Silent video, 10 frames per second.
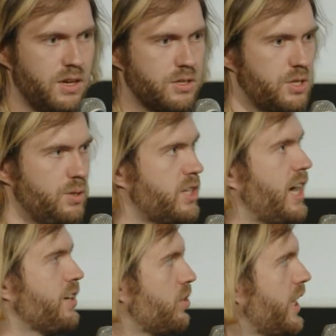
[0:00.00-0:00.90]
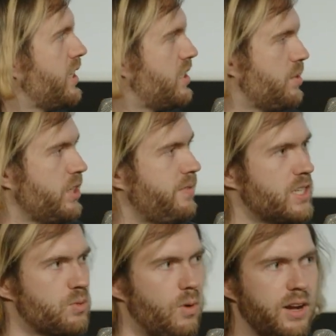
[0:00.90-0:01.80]
So to kind of relate it to the
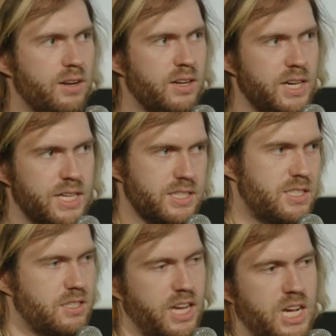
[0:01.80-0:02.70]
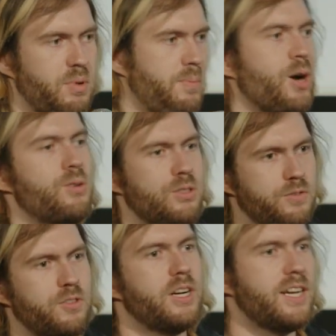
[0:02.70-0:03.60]
previous one, this is like a proposal
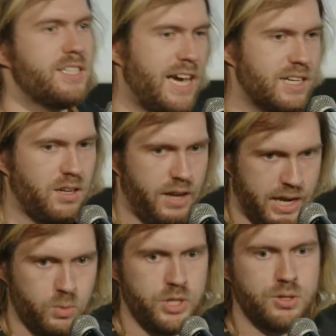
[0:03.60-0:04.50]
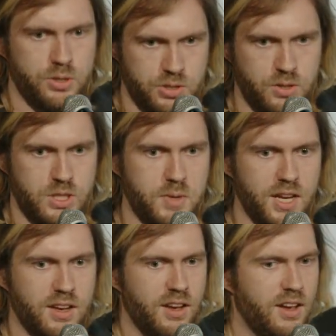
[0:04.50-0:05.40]
for an intent language, or so to
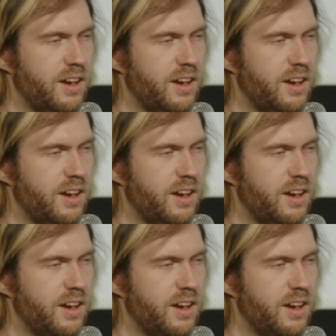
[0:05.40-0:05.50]
speak.